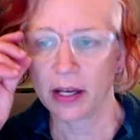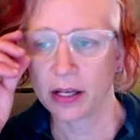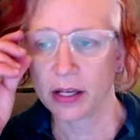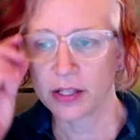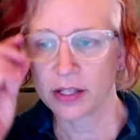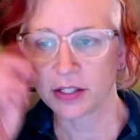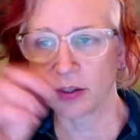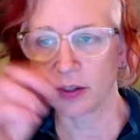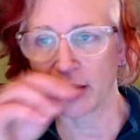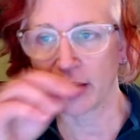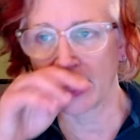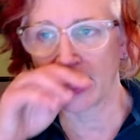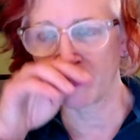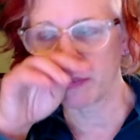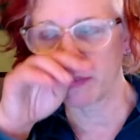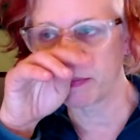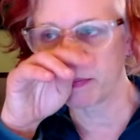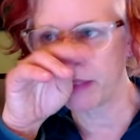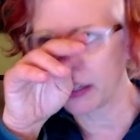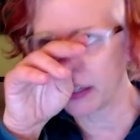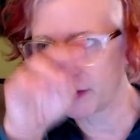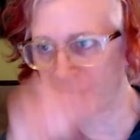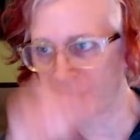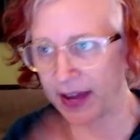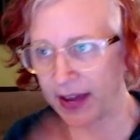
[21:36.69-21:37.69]
So I'm a
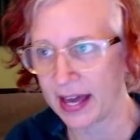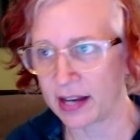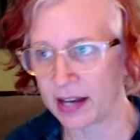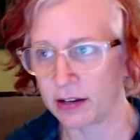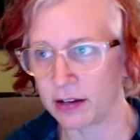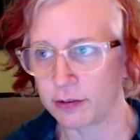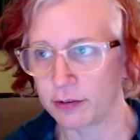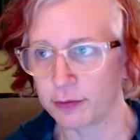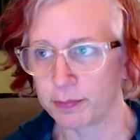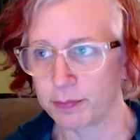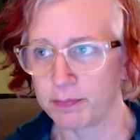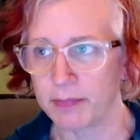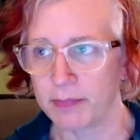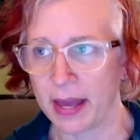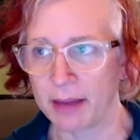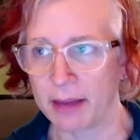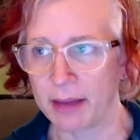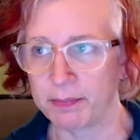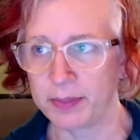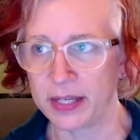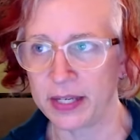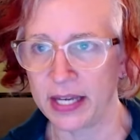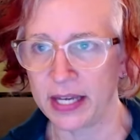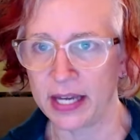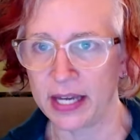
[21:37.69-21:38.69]
big fan of
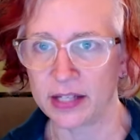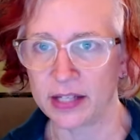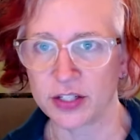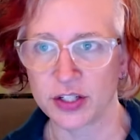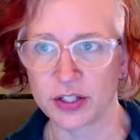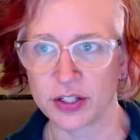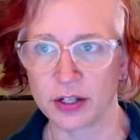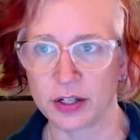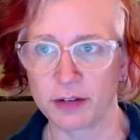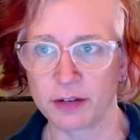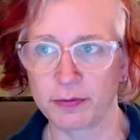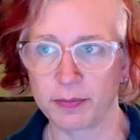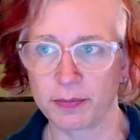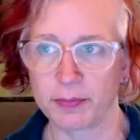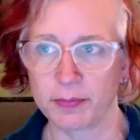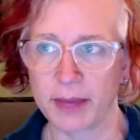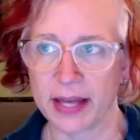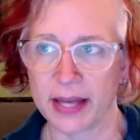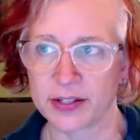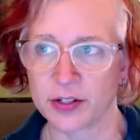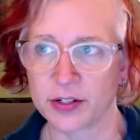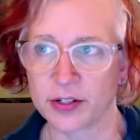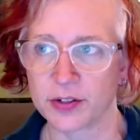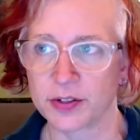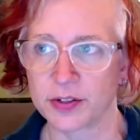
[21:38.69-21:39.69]
MPH, of
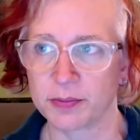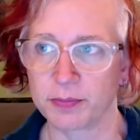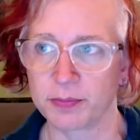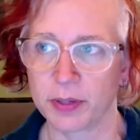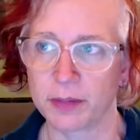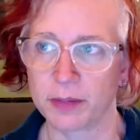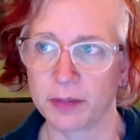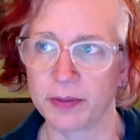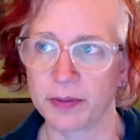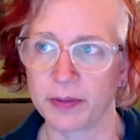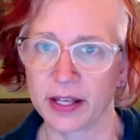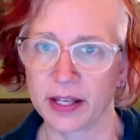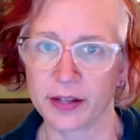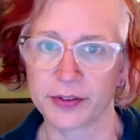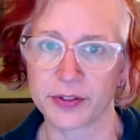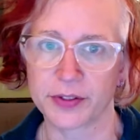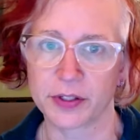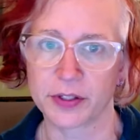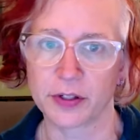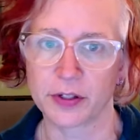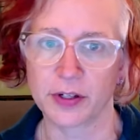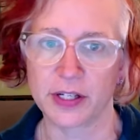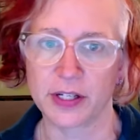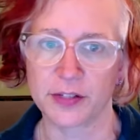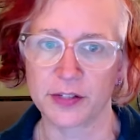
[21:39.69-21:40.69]
Masters in Public Health
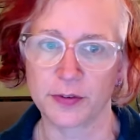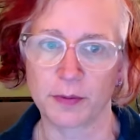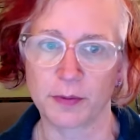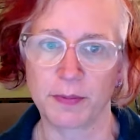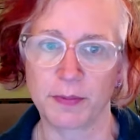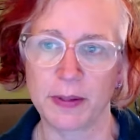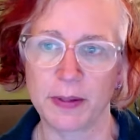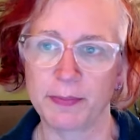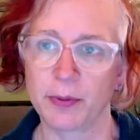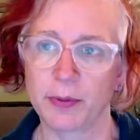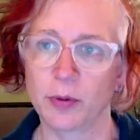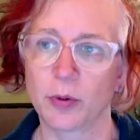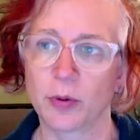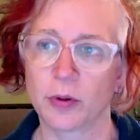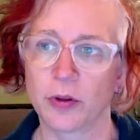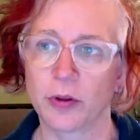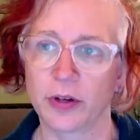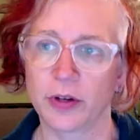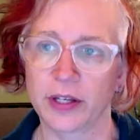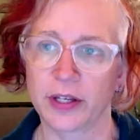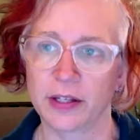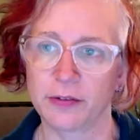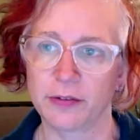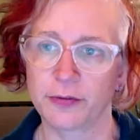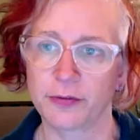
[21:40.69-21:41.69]
degrees for people who are
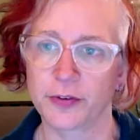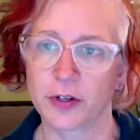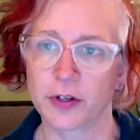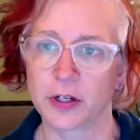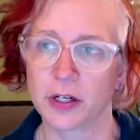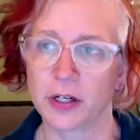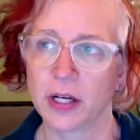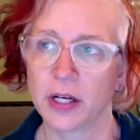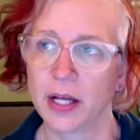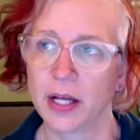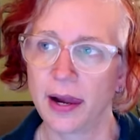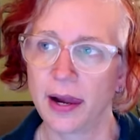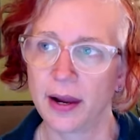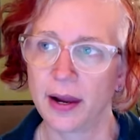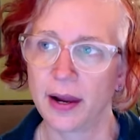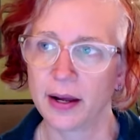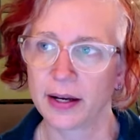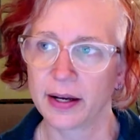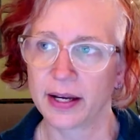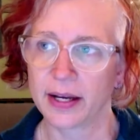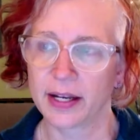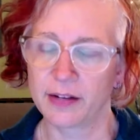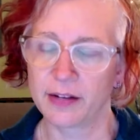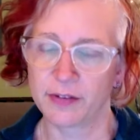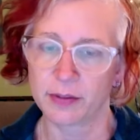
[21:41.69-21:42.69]
looking for
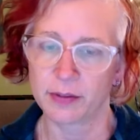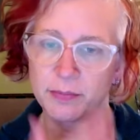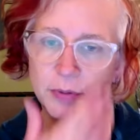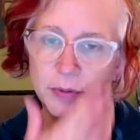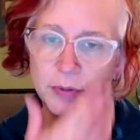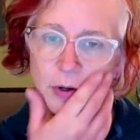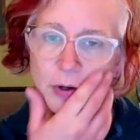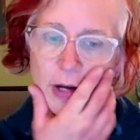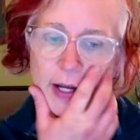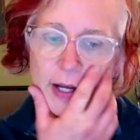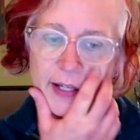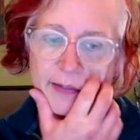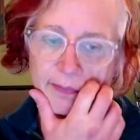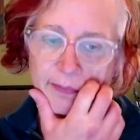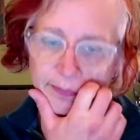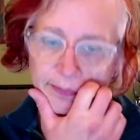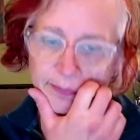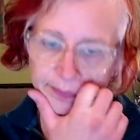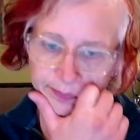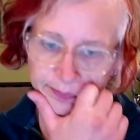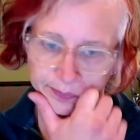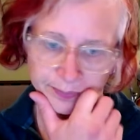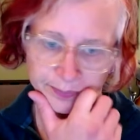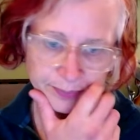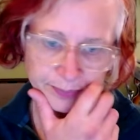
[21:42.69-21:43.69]
kind of a broad
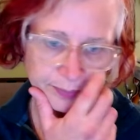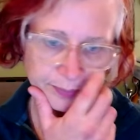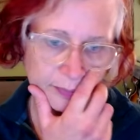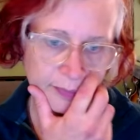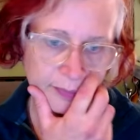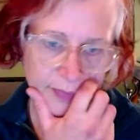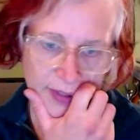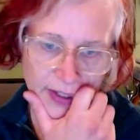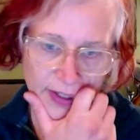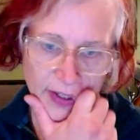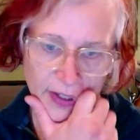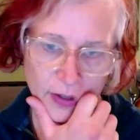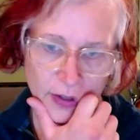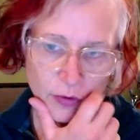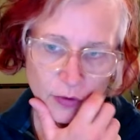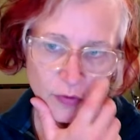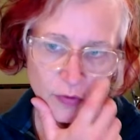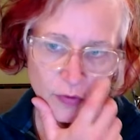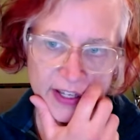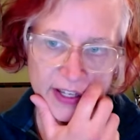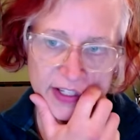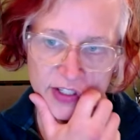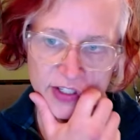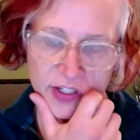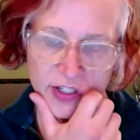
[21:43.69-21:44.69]

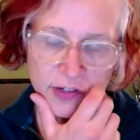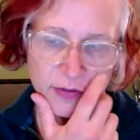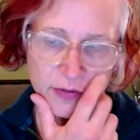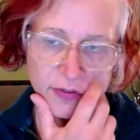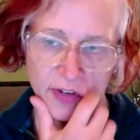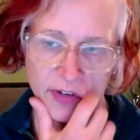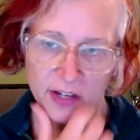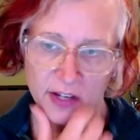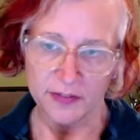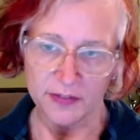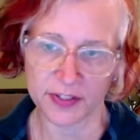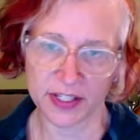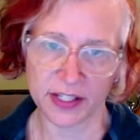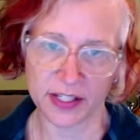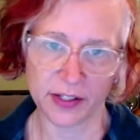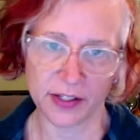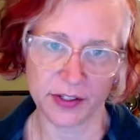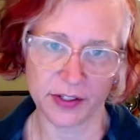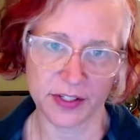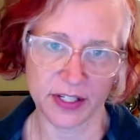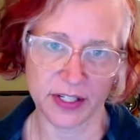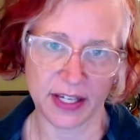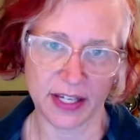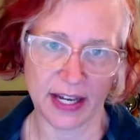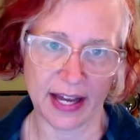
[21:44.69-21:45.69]
range of, of
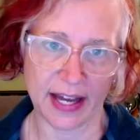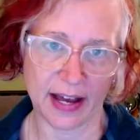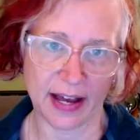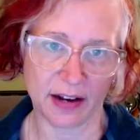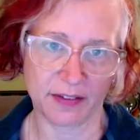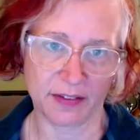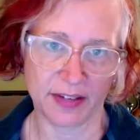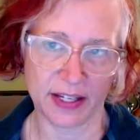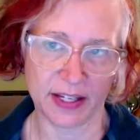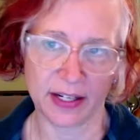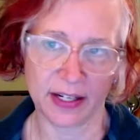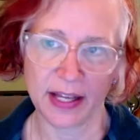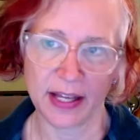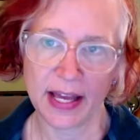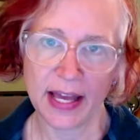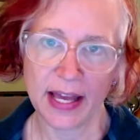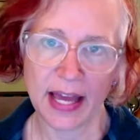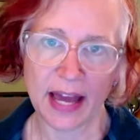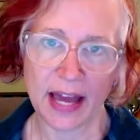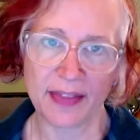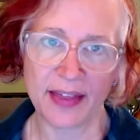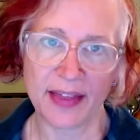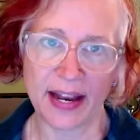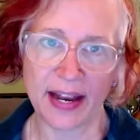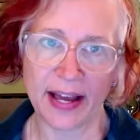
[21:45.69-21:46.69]
skills to get out of it.
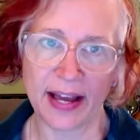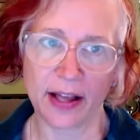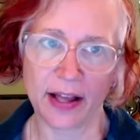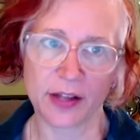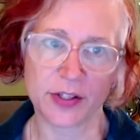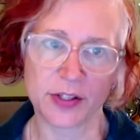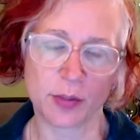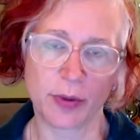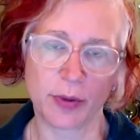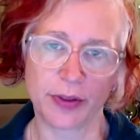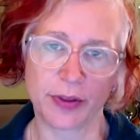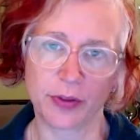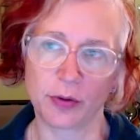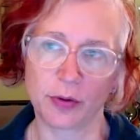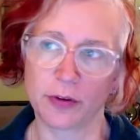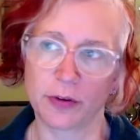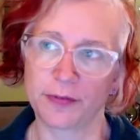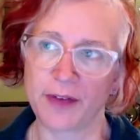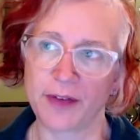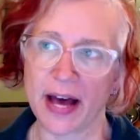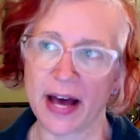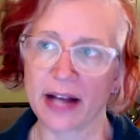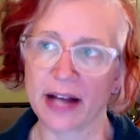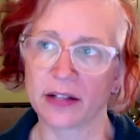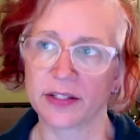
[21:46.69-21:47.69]
And then I also went through a
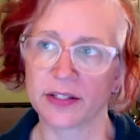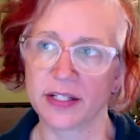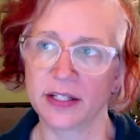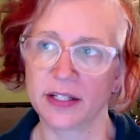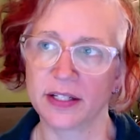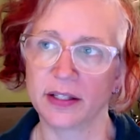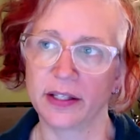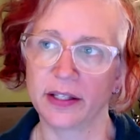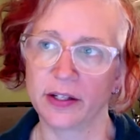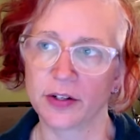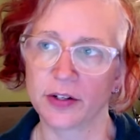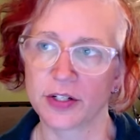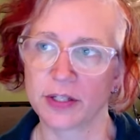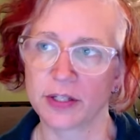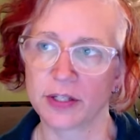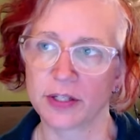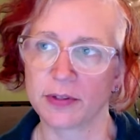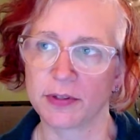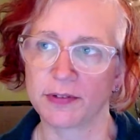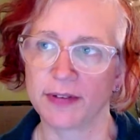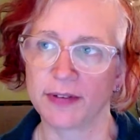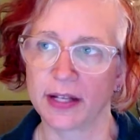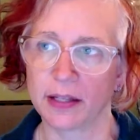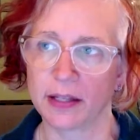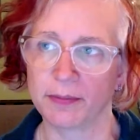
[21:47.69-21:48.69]
faculty leadership
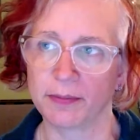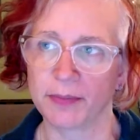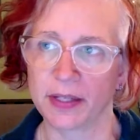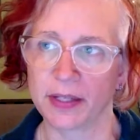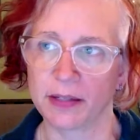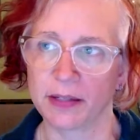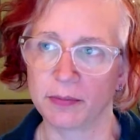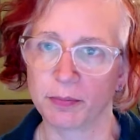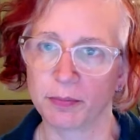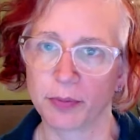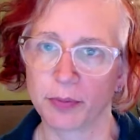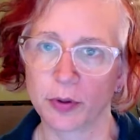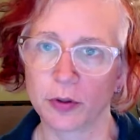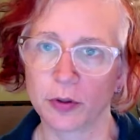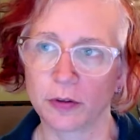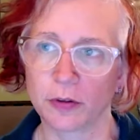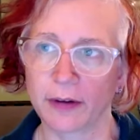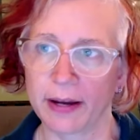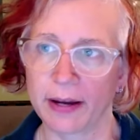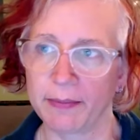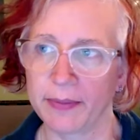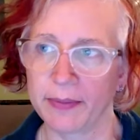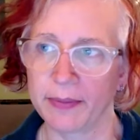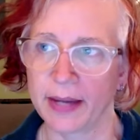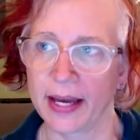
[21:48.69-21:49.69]
development
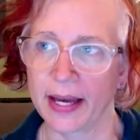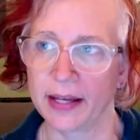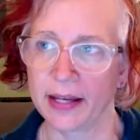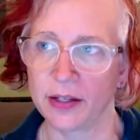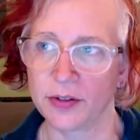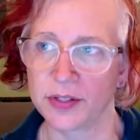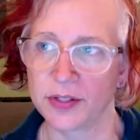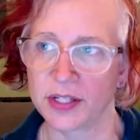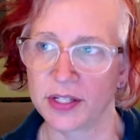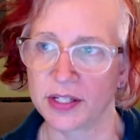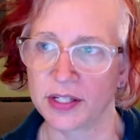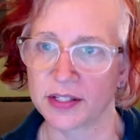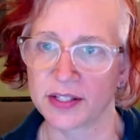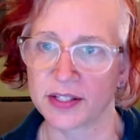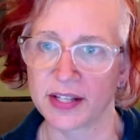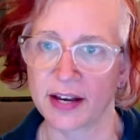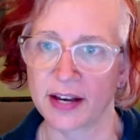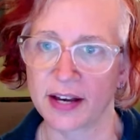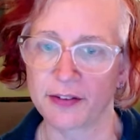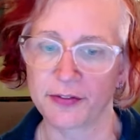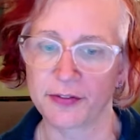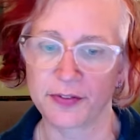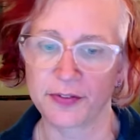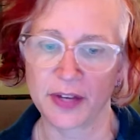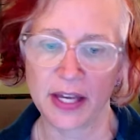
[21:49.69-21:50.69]
program at
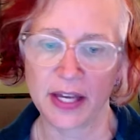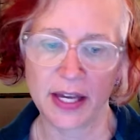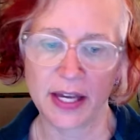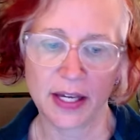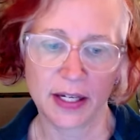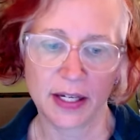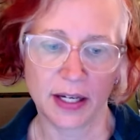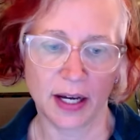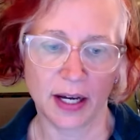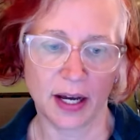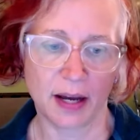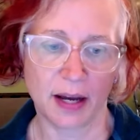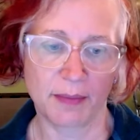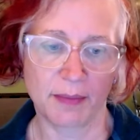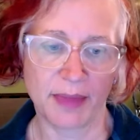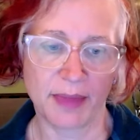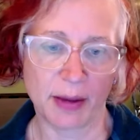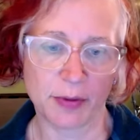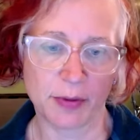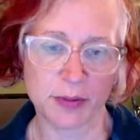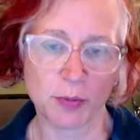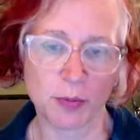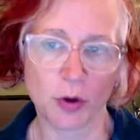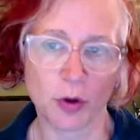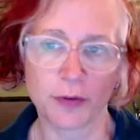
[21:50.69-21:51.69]
UCSF um, that
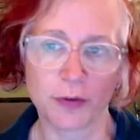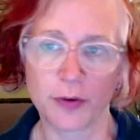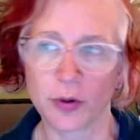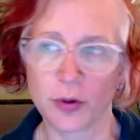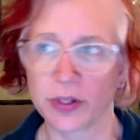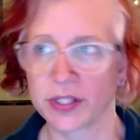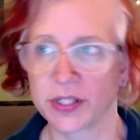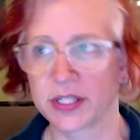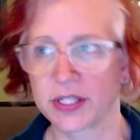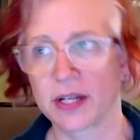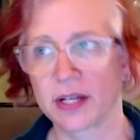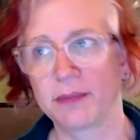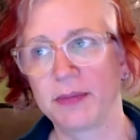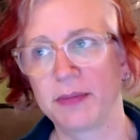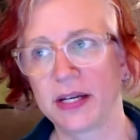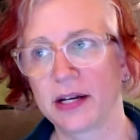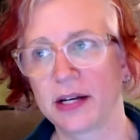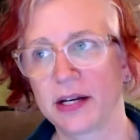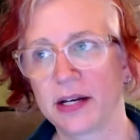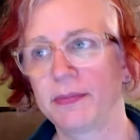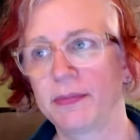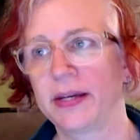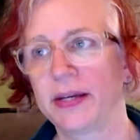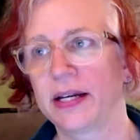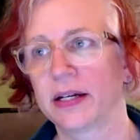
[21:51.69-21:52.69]
was more focused on
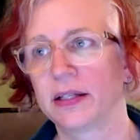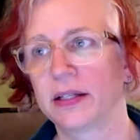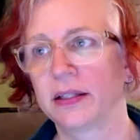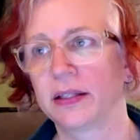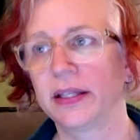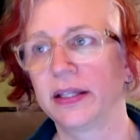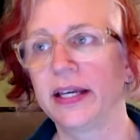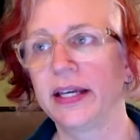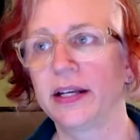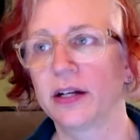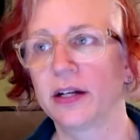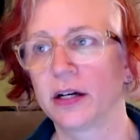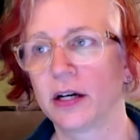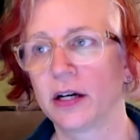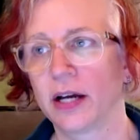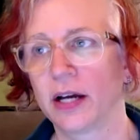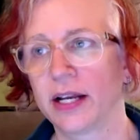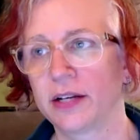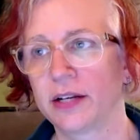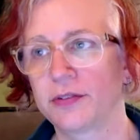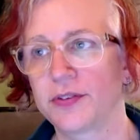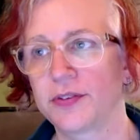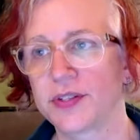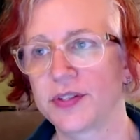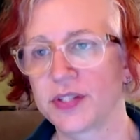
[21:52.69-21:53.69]
becoming a leader
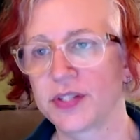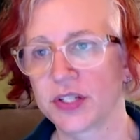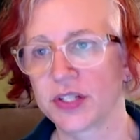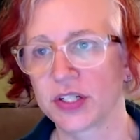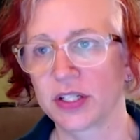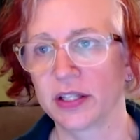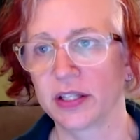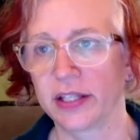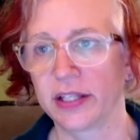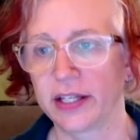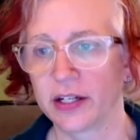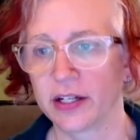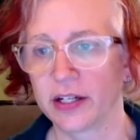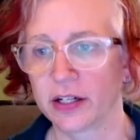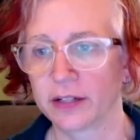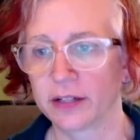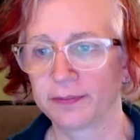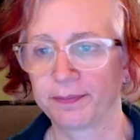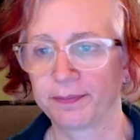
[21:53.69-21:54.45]
and a physician leader.